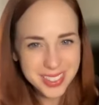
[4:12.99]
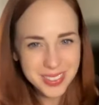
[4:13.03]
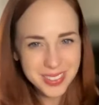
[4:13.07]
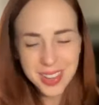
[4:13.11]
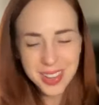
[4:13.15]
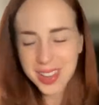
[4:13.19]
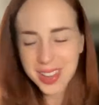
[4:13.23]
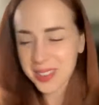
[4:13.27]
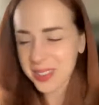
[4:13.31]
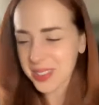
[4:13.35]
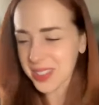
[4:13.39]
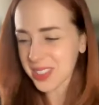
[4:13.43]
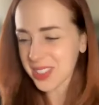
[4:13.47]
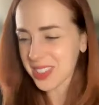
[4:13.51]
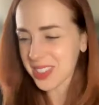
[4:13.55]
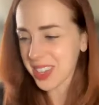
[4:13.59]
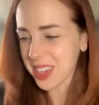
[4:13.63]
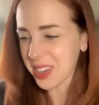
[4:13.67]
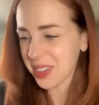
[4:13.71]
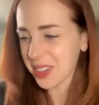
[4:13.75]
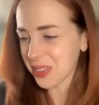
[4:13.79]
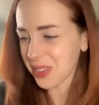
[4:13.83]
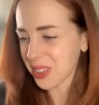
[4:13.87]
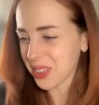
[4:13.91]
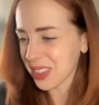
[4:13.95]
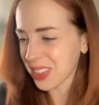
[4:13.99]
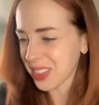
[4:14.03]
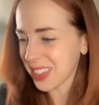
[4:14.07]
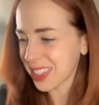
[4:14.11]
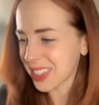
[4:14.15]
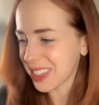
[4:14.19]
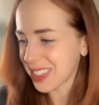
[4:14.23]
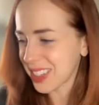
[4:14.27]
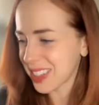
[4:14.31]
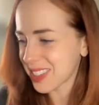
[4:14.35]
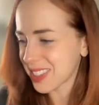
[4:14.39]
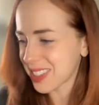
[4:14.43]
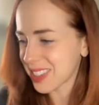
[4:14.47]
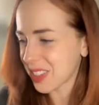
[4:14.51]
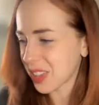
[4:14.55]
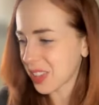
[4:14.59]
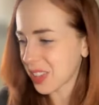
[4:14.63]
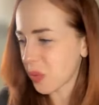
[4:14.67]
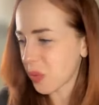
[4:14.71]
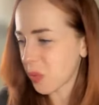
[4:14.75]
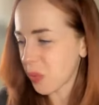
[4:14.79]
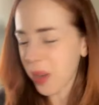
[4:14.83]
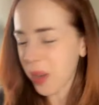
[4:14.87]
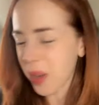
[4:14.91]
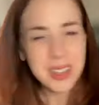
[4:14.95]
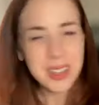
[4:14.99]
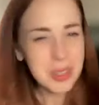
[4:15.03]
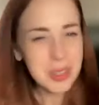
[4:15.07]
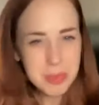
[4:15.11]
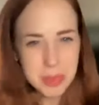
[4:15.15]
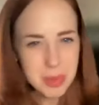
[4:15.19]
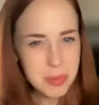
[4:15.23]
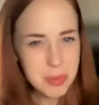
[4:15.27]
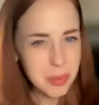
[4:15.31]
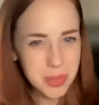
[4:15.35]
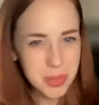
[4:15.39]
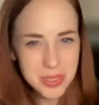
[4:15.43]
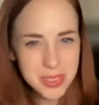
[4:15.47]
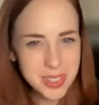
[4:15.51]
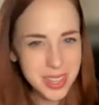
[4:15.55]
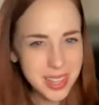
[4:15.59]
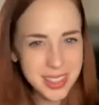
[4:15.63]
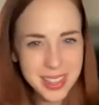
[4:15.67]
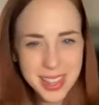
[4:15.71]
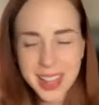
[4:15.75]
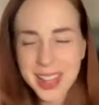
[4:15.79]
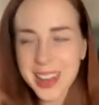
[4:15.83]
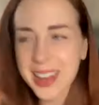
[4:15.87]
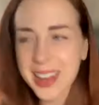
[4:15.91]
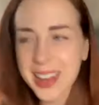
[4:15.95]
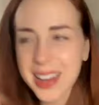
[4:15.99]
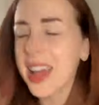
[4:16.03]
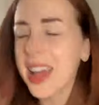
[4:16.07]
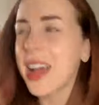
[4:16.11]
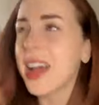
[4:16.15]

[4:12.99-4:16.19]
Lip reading: And that's just like really things like, why do people say that?